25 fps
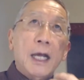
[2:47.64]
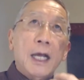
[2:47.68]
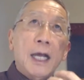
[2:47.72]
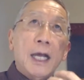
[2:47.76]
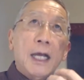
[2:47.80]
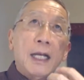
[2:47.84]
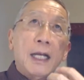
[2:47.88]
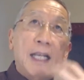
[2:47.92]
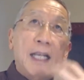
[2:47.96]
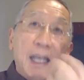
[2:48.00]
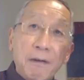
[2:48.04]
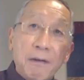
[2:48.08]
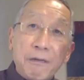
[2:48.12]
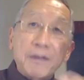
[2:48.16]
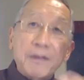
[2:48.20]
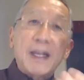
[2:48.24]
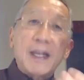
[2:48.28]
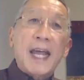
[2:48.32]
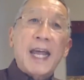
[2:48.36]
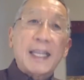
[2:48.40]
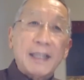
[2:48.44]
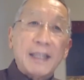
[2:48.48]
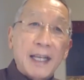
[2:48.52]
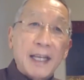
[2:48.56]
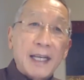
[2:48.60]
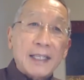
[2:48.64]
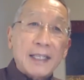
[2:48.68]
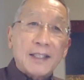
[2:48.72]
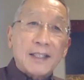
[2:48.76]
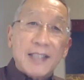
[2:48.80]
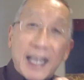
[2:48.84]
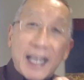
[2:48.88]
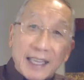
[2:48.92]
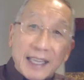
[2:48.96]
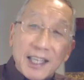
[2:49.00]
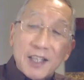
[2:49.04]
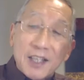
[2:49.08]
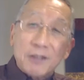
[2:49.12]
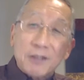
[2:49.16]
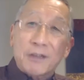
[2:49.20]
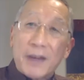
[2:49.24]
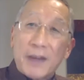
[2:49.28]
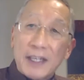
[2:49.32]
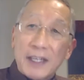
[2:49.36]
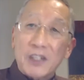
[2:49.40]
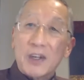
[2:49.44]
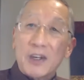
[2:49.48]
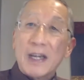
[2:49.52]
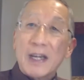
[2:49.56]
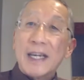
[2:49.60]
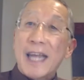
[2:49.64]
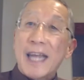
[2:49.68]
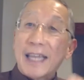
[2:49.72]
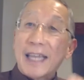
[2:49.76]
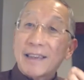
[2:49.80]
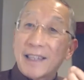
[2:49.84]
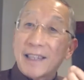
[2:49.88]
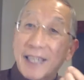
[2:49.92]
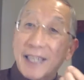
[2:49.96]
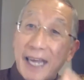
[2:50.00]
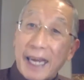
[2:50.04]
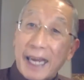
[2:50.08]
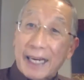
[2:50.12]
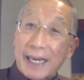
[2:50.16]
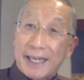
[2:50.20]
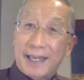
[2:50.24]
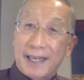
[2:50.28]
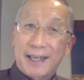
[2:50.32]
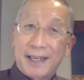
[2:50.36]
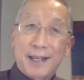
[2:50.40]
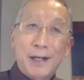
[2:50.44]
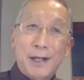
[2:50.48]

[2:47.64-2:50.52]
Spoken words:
give that satisfaction, that kick